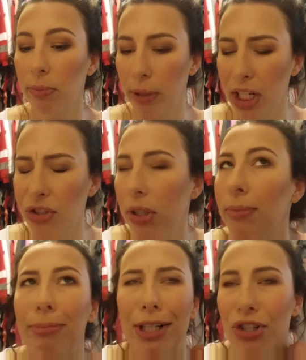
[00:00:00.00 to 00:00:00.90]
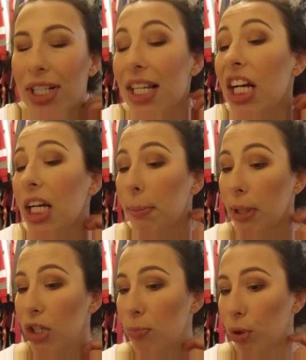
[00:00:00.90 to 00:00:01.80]
budget budget
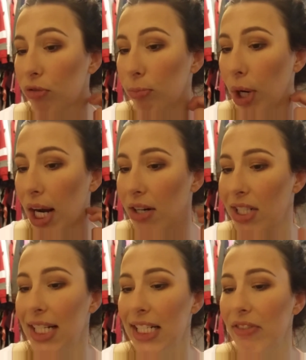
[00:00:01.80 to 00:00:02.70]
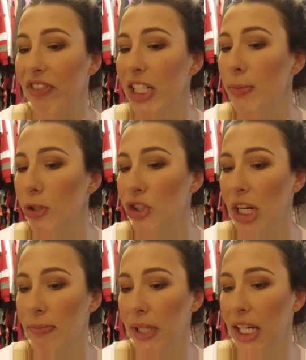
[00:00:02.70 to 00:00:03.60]
budget proof brows this invisible
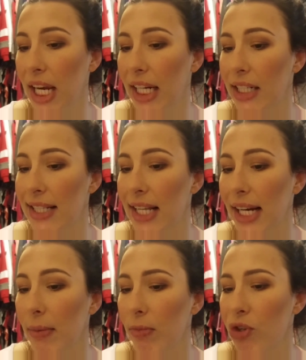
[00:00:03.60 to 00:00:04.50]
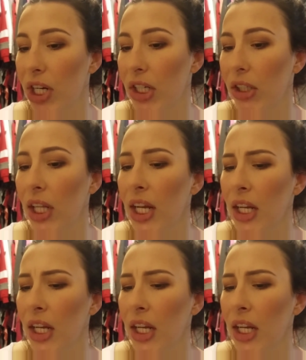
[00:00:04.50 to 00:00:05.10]
shaping and setting gel